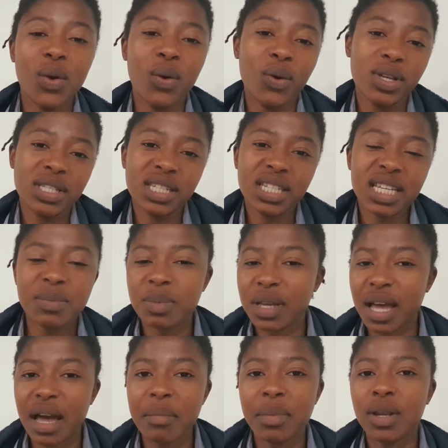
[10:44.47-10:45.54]
Or is it just
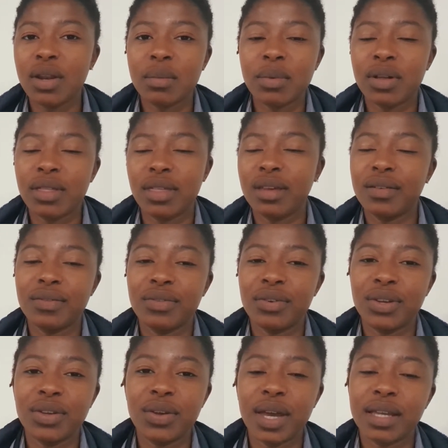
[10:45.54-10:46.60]
become a normal thing
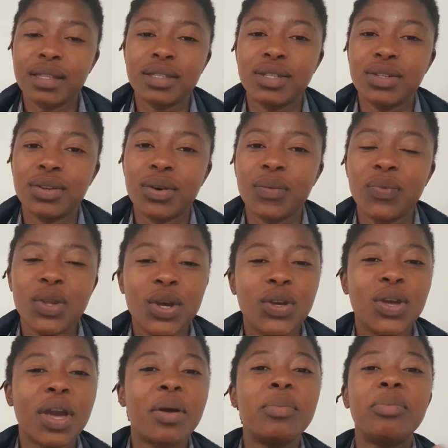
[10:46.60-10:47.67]
for you and,
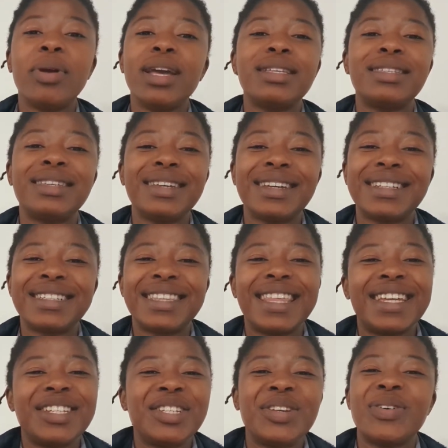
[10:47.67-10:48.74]
you're embracing it,
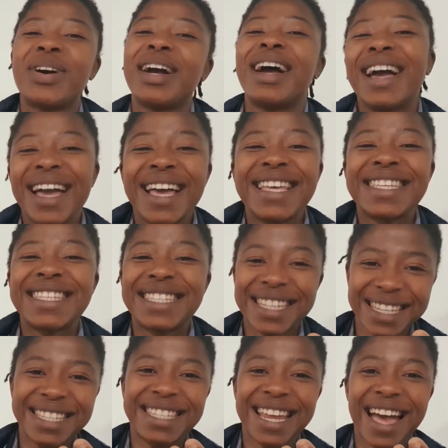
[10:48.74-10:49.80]
that you are a
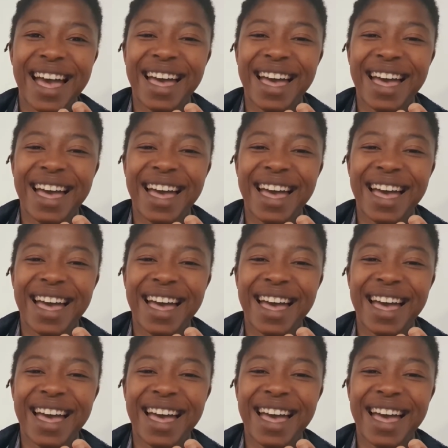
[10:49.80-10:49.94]
sister?